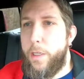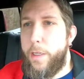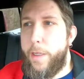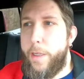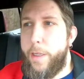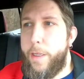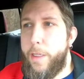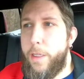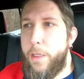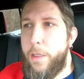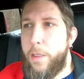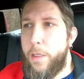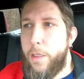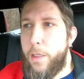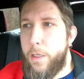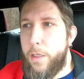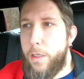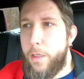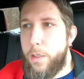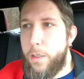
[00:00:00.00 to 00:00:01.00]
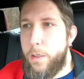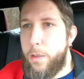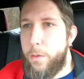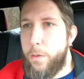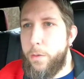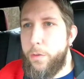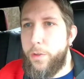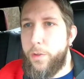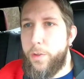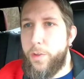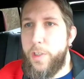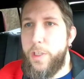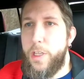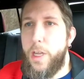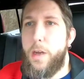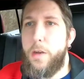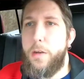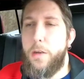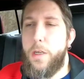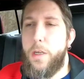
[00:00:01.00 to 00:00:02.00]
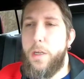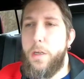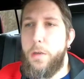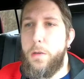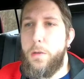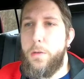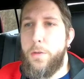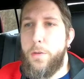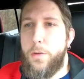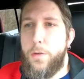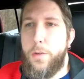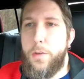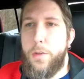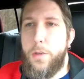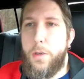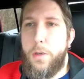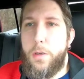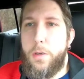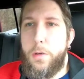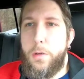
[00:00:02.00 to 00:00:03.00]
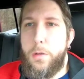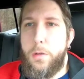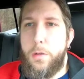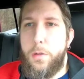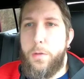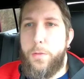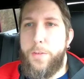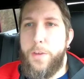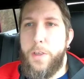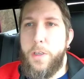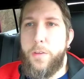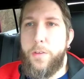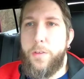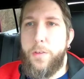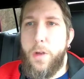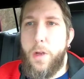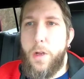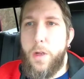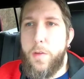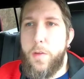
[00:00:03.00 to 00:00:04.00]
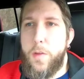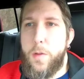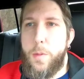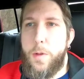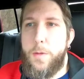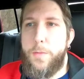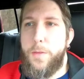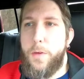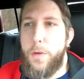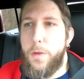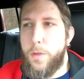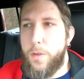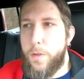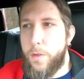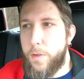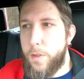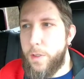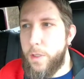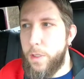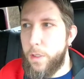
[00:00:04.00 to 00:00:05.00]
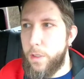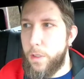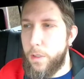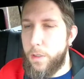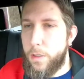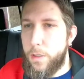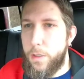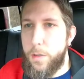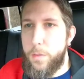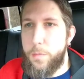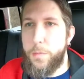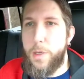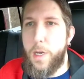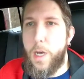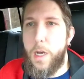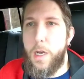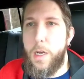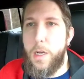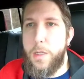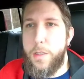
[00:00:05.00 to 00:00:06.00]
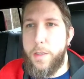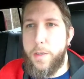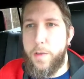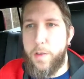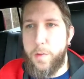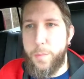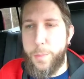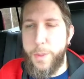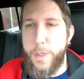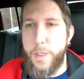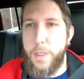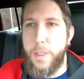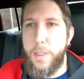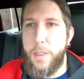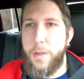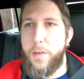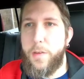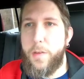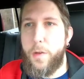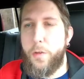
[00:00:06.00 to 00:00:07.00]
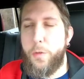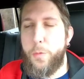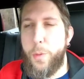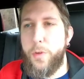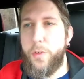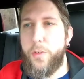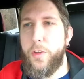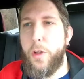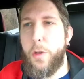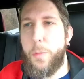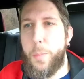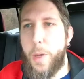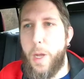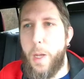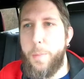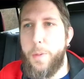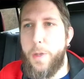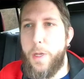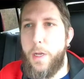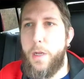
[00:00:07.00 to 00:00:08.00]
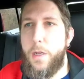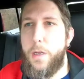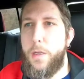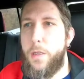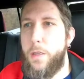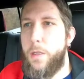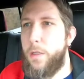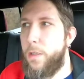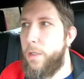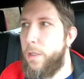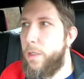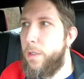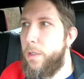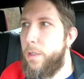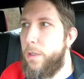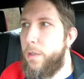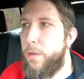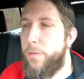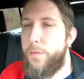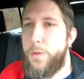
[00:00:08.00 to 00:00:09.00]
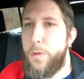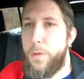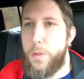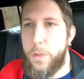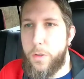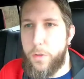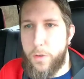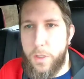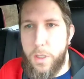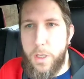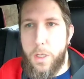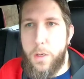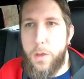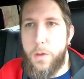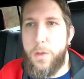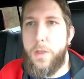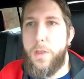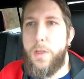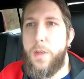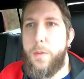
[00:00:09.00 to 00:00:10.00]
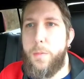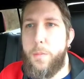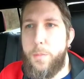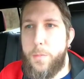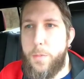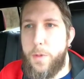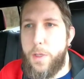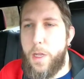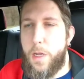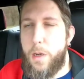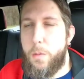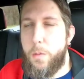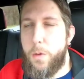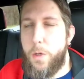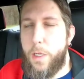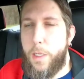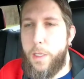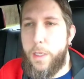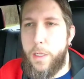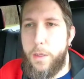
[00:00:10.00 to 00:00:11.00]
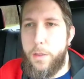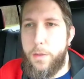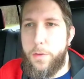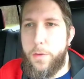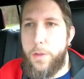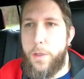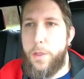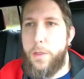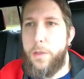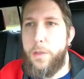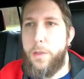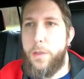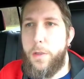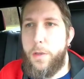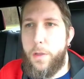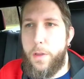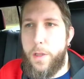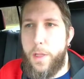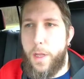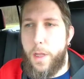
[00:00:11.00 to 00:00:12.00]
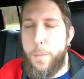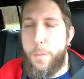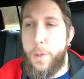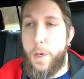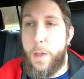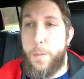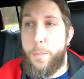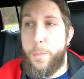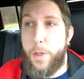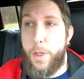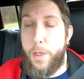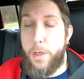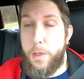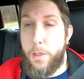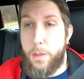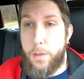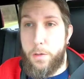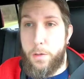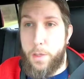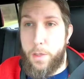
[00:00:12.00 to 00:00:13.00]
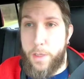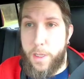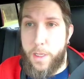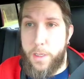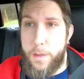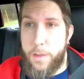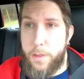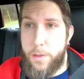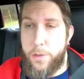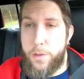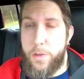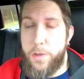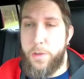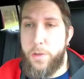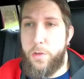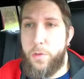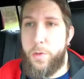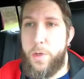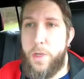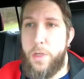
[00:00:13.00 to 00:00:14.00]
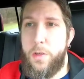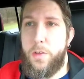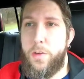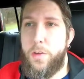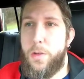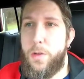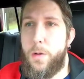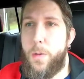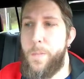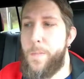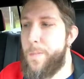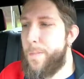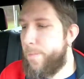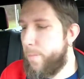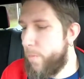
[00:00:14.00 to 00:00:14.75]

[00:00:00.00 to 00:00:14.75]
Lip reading: and we'll just see how it goes. So fingers crossed on my first con experience. I was supposed to go to PopCon a few years ago, ended up not working out, so I couldn't go to that, but I'm planning on going to that this year as well. So